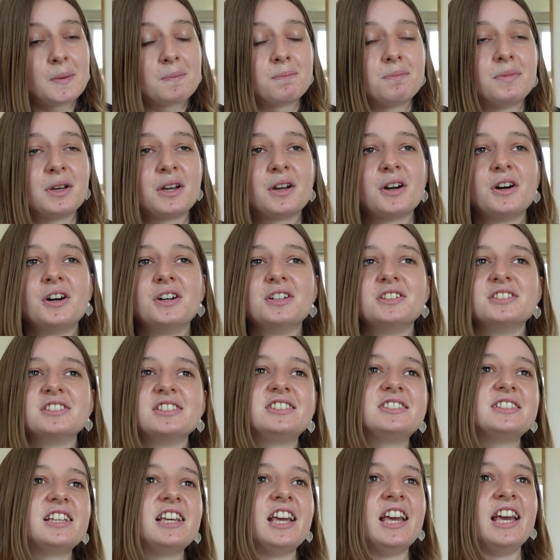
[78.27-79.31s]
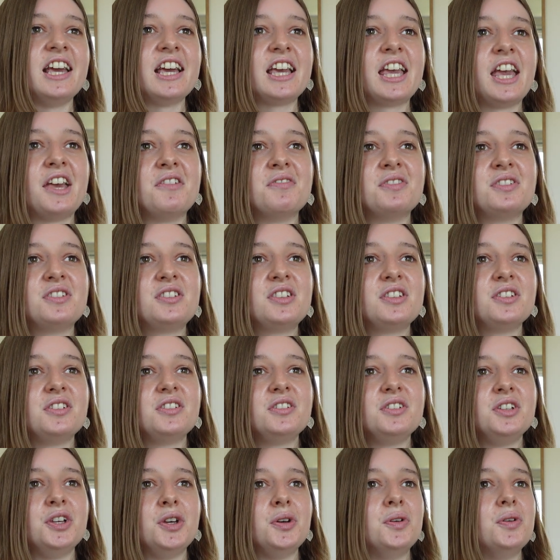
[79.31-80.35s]
because it gives
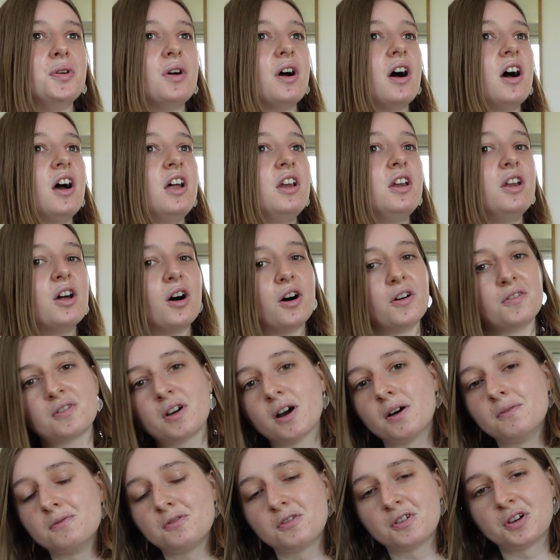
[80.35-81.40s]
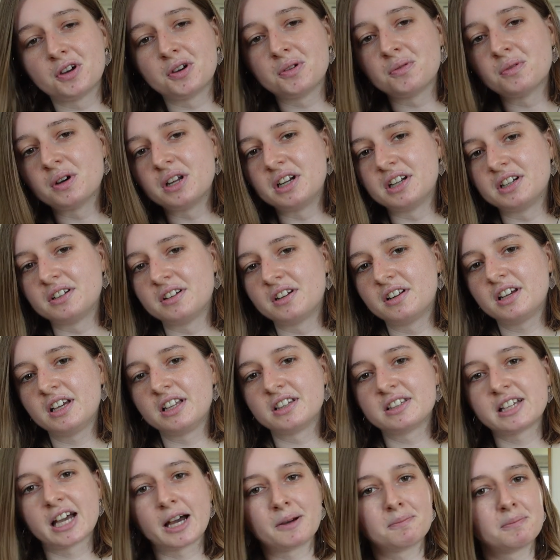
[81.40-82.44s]
you a lot of comfort when
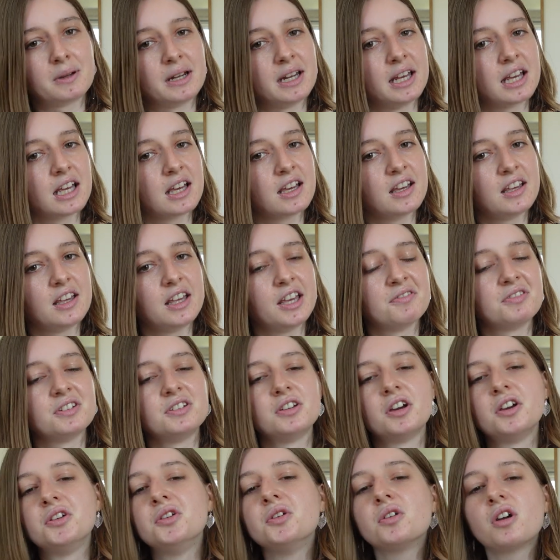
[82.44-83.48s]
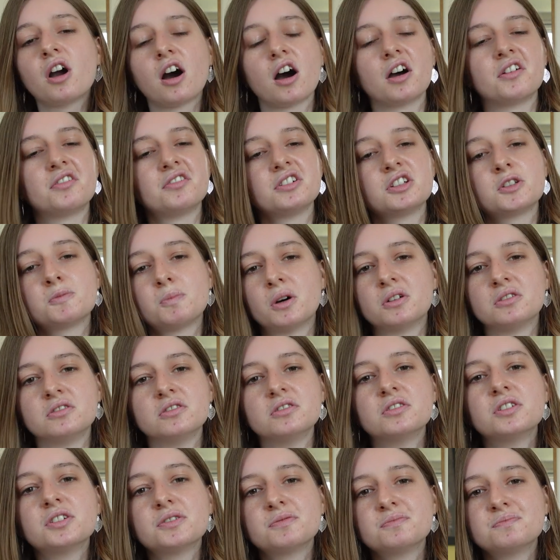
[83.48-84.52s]
it's happening, even though you can't
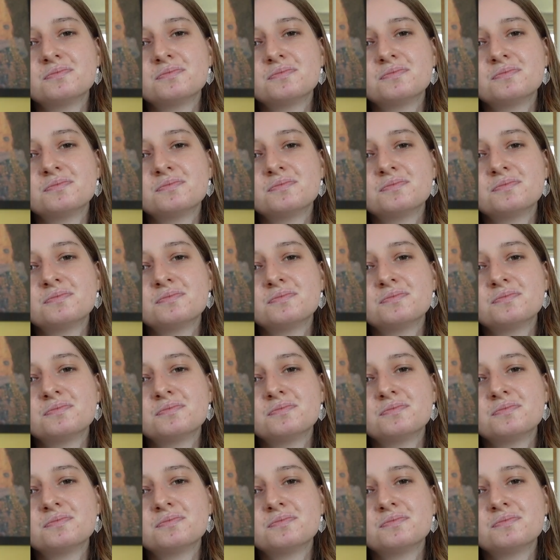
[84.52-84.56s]
respond.